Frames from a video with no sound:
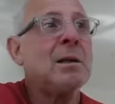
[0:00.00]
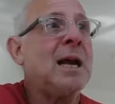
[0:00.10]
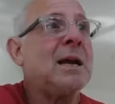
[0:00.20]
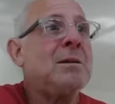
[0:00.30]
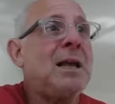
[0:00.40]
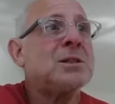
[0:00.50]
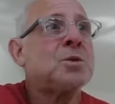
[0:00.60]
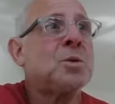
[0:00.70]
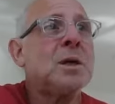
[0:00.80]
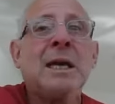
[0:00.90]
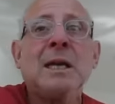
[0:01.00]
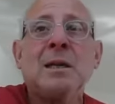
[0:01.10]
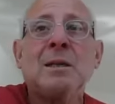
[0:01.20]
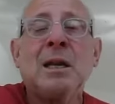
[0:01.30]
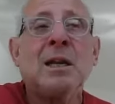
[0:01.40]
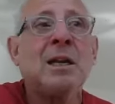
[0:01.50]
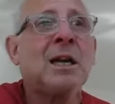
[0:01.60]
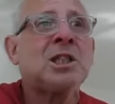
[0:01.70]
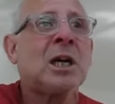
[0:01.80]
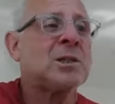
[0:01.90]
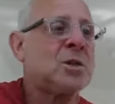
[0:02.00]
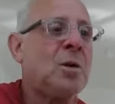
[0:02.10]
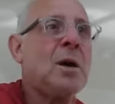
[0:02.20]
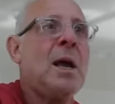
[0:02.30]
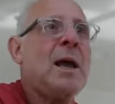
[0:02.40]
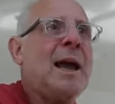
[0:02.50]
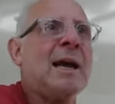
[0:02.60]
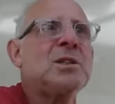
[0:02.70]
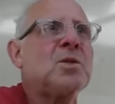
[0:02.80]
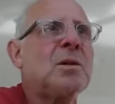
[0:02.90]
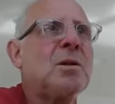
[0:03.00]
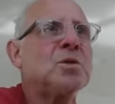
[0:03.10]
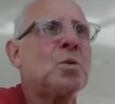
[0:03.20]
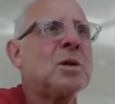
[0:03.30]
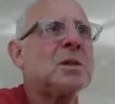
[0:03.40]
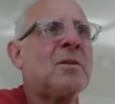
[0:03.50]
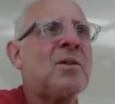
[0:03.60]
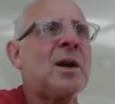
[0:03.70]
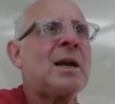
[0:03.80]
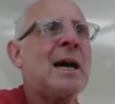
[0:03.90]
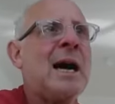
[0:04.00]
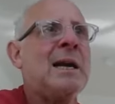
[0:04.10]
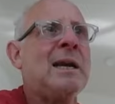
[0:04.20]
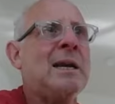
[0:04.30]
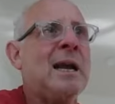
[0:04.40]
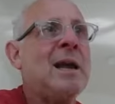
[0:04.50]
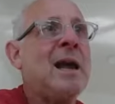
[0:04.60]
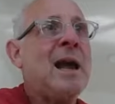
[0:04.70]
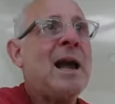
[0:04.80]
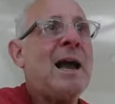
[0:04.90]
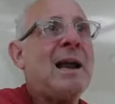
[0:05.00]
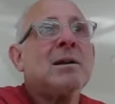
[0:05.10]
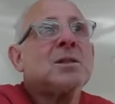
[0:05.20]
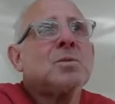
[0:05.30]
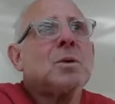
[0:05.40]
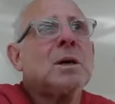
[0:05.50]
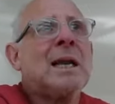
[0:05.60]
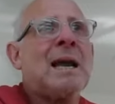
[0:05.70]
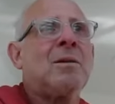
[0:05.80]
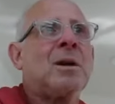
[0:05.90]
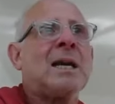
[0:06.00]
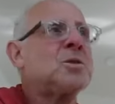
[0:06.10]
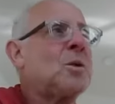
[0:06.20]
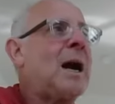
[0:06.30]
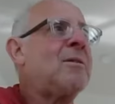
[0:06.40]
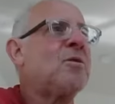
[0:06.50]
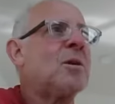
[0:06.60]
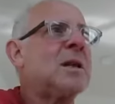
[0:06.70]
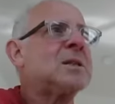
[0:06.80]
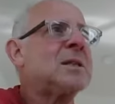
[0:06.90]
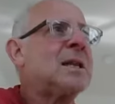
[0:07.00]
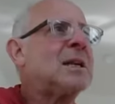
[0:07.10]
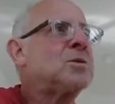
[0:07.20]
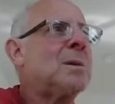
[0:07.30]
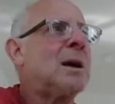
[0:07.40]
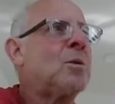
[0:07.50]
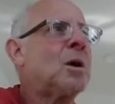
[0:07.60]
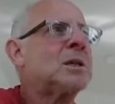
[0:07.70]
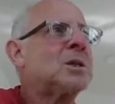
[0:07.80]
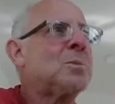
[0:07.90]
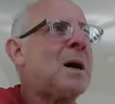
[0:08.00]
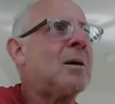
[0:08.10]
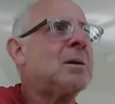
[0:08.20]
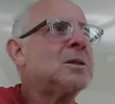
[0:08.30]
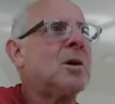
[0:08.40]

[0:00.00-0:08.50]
Yeah, that's really it in a nutshell. So those words are very kind, and it's really kind of what I strive for. That's what my work is about.